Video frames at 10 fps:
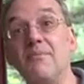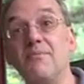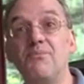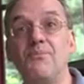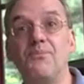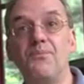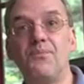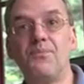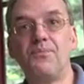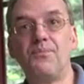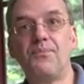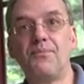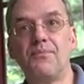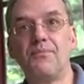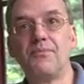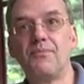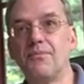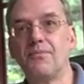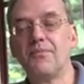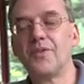And what is the limit? What's
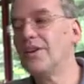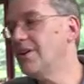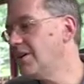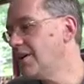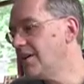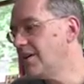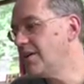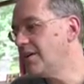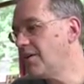the shortest pulse?